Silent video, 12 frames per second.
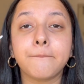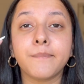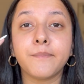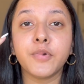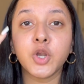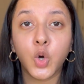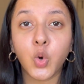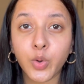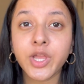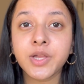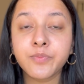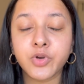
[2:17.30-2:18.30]

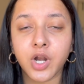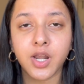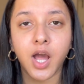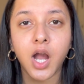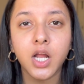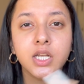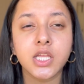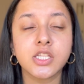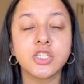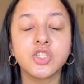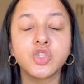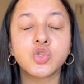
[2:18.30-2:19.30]
blowing product.
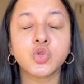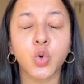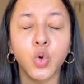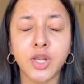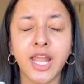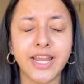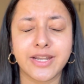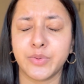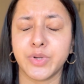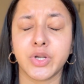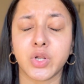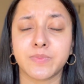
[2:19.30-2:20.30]
It's so
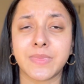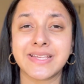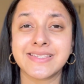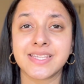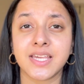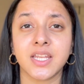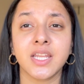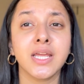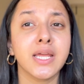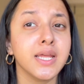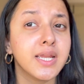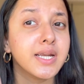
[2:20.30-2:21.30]
lightweight on my skin.
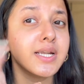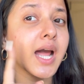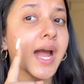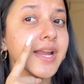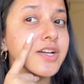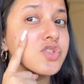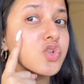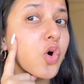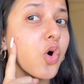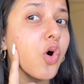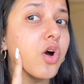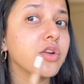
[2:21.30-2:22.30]
It hides
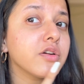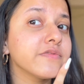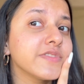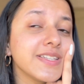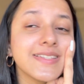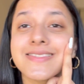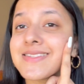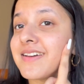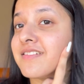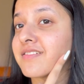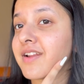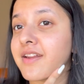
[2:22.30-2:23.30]
all of these
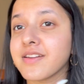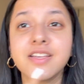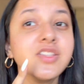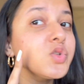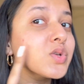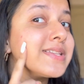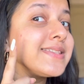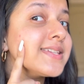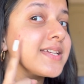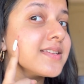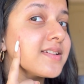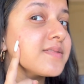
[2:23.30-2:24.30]
redness. You can
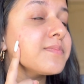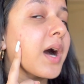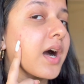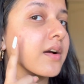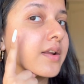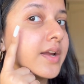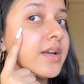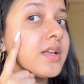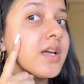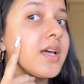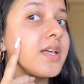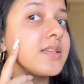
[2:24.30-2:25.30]
see this mark, right?
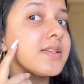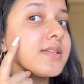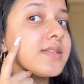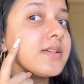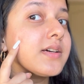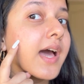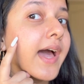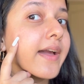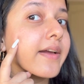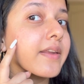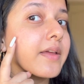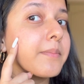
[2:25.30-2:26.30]
This is a
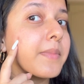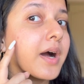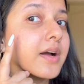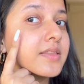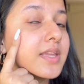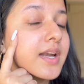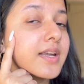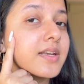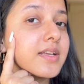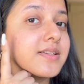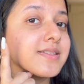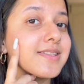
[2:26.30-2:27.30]
acne mark that
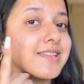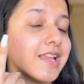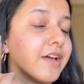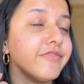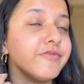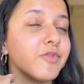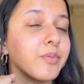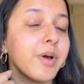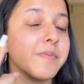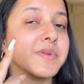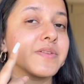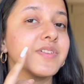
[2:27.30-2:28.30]
is left from
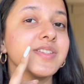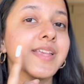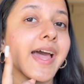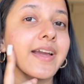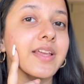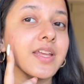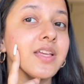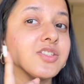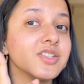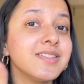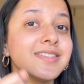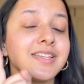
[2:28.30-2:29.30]
my previous acne.
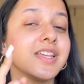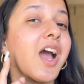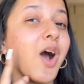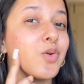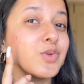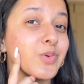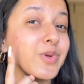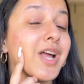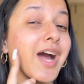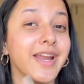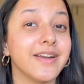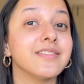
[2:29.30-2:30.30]
Just see how it will
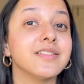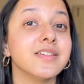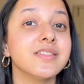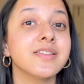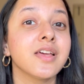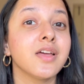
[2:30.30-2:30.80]
hide this